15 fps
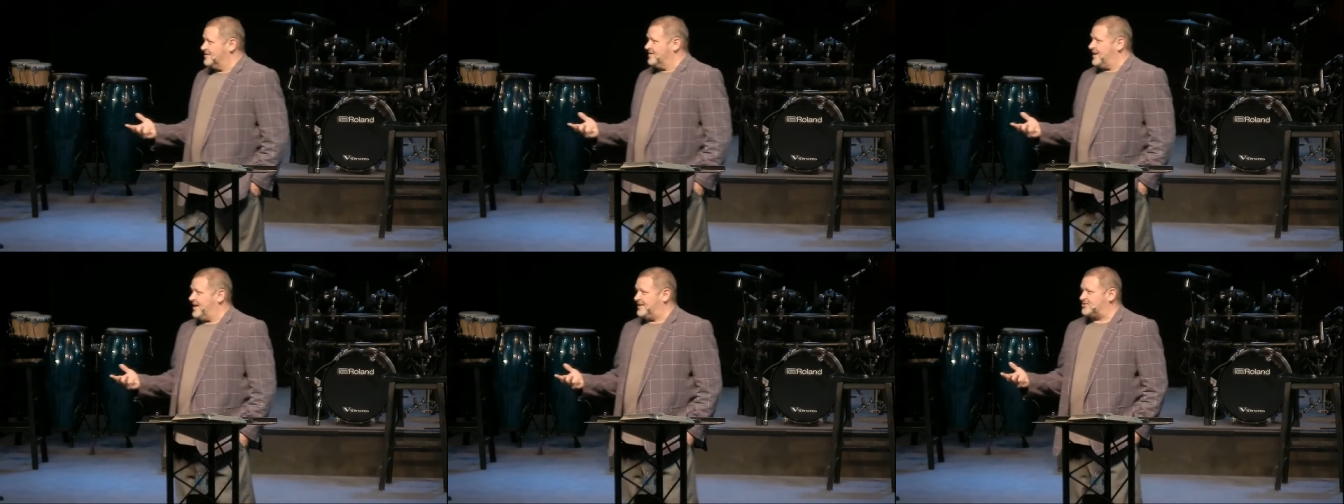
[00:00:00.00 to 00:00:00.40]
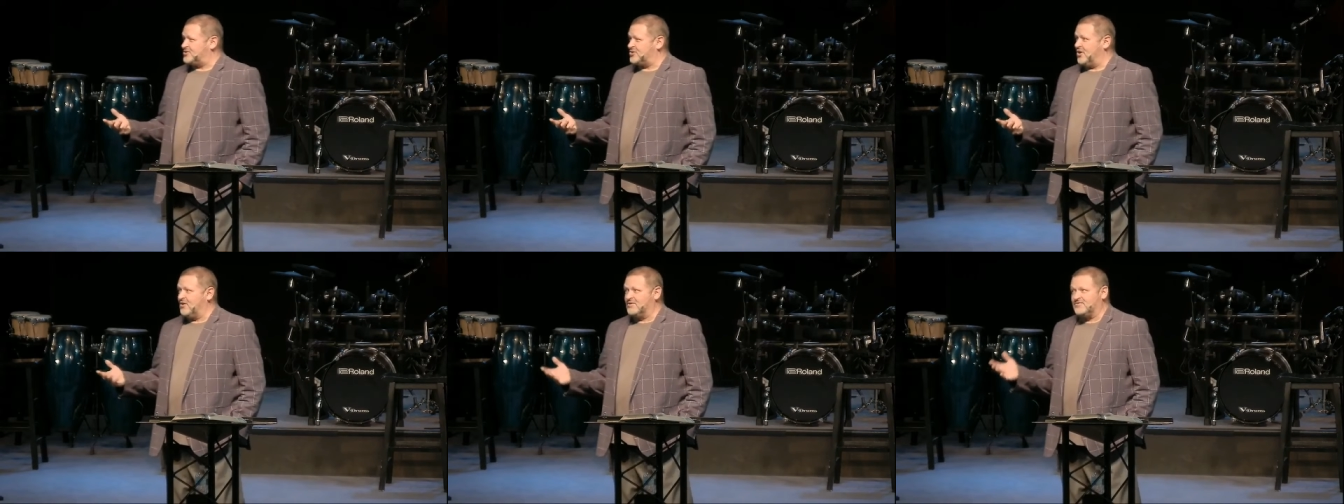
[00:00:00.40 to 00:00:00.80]
And
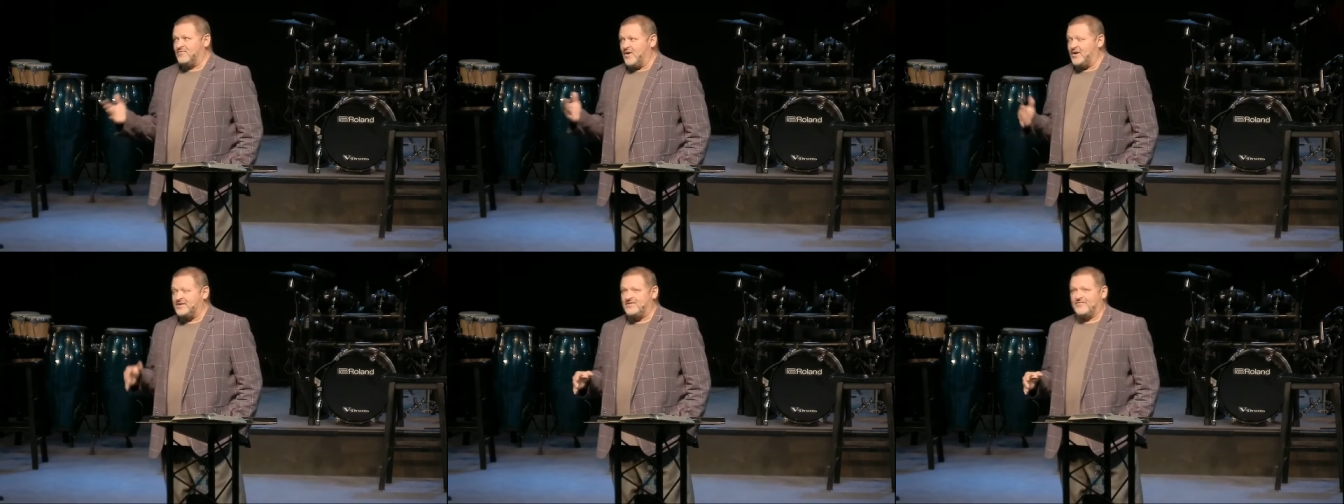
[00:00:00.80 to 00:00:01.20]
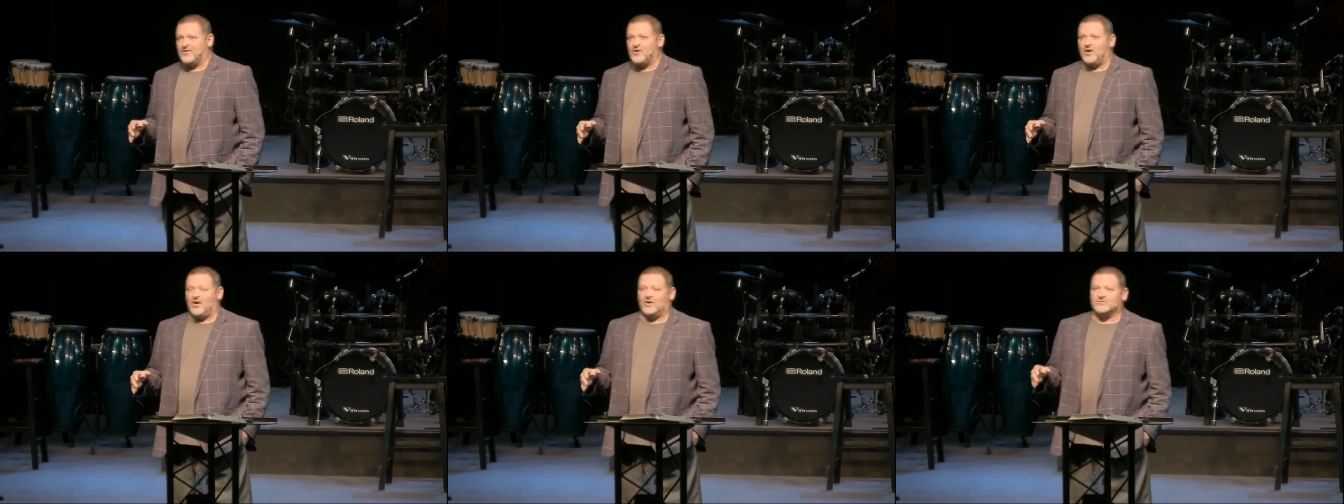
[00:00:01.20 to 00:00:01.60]
so it's very
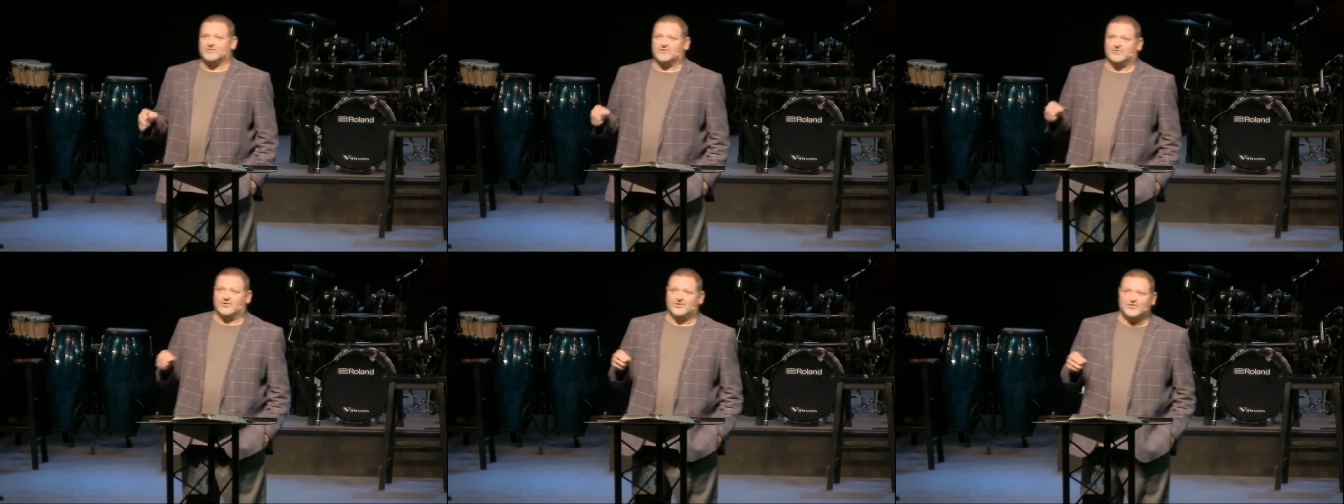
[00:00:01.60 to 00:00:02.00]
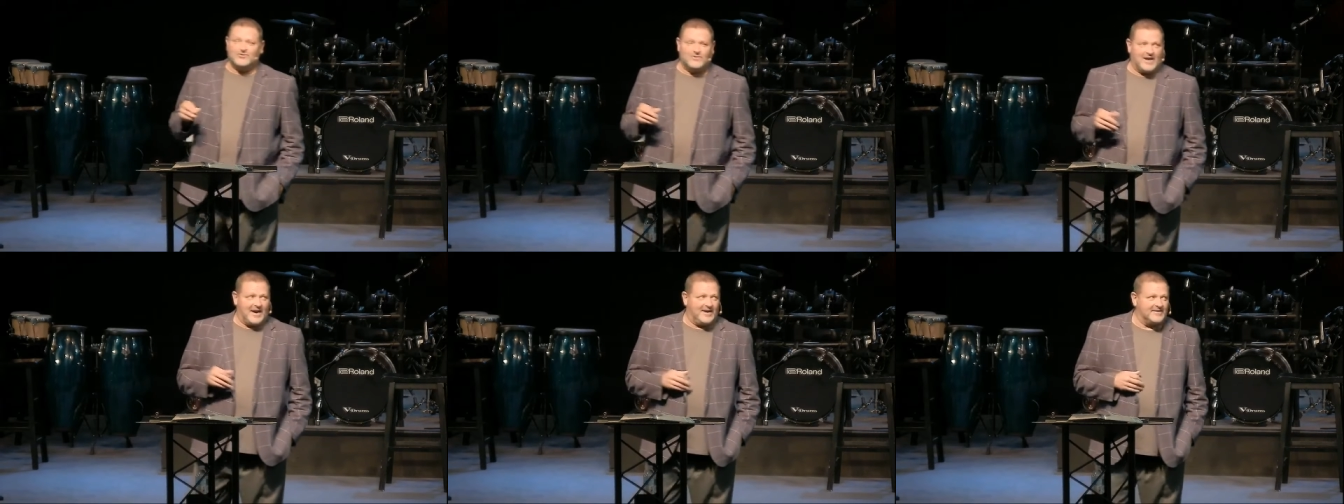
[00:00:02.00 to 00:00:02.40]
difficult to do
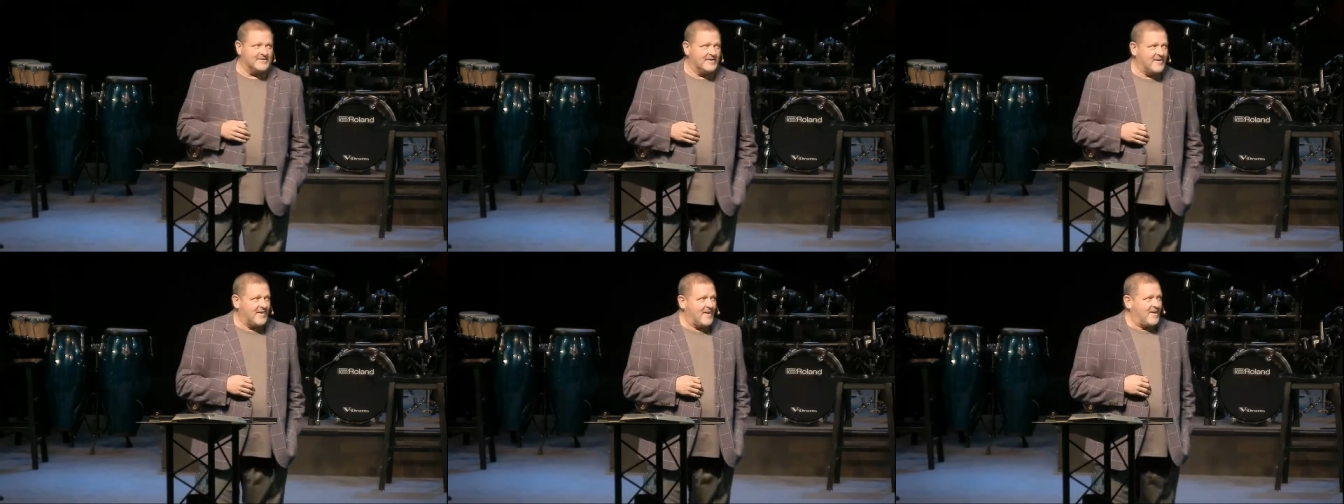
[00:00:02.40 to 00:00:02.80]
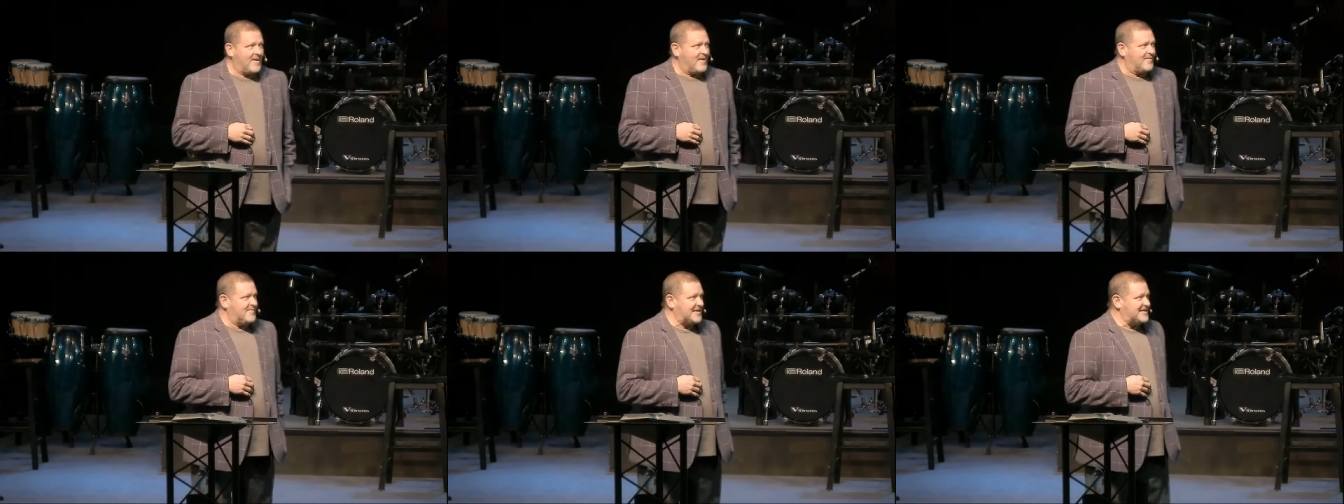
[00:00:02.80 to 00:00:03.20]
that.
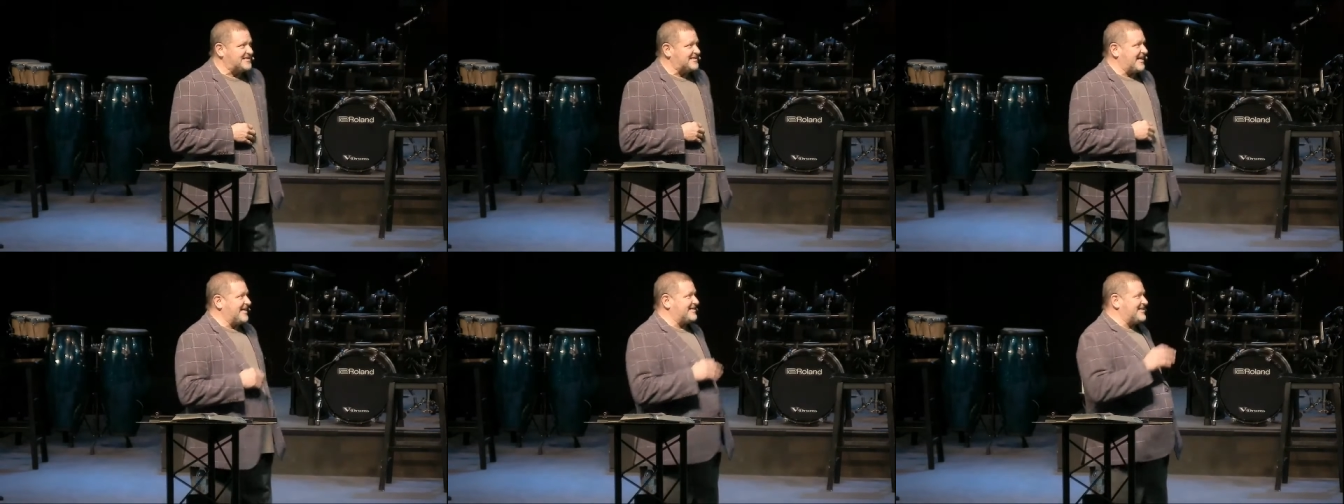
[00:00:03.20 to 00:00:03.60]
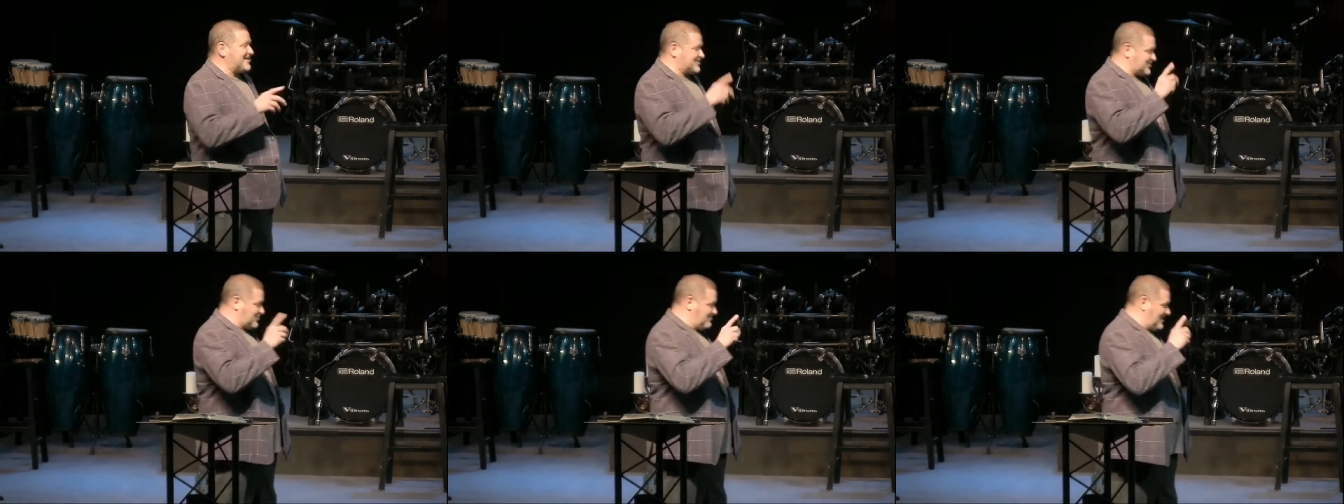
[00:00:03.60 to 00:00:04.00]
But he said this
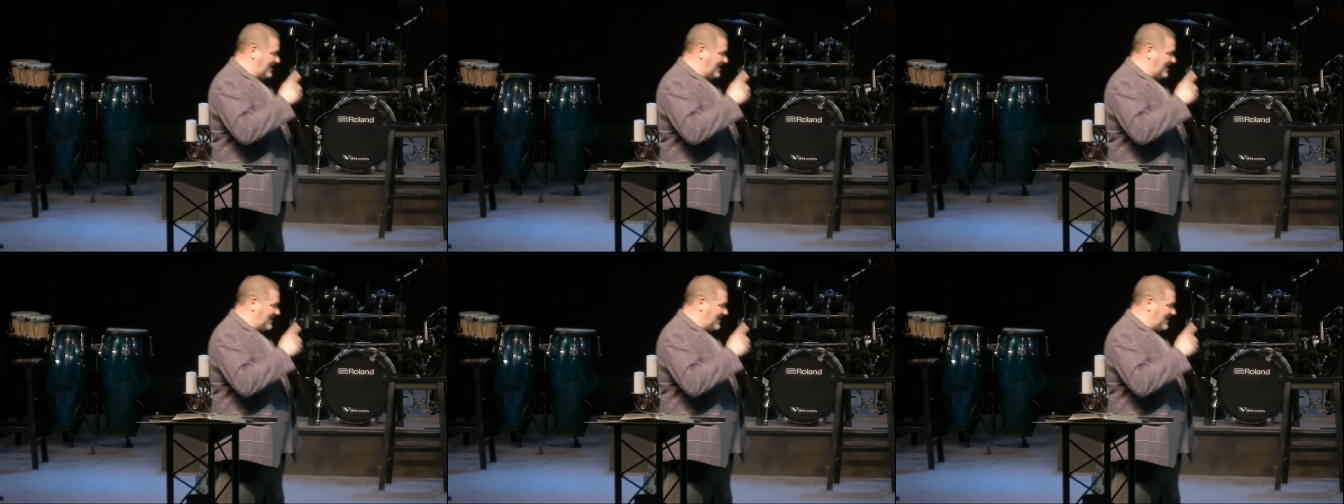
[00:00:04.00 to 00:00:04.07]
to me. I